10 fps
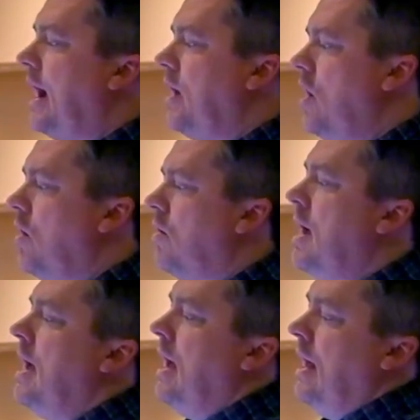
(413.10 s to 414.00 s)
I/O,
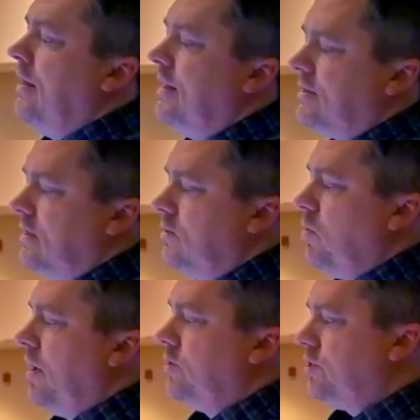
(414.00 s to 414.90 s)
this is
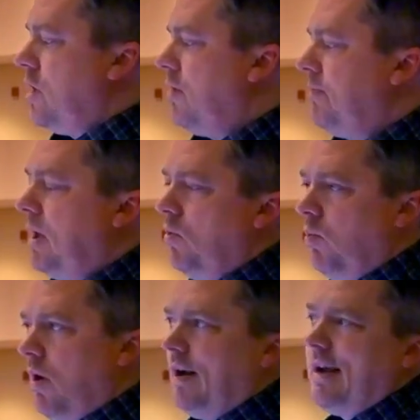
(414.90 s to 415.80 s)
where it's showing me
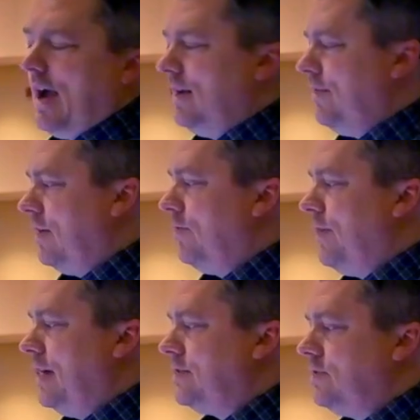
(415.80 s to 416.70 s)
what kind of
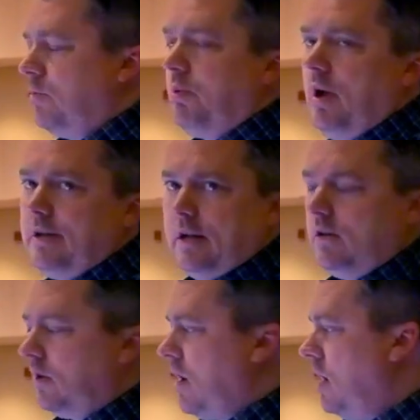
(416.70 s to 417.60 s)
interfaces are plugged
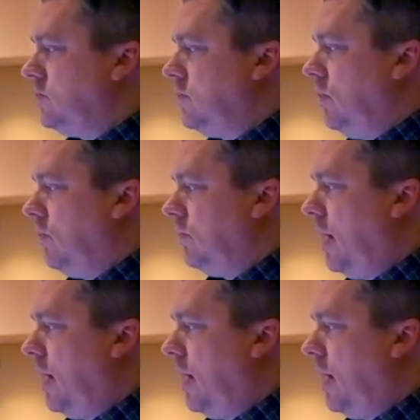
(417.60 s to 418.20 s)
into the console.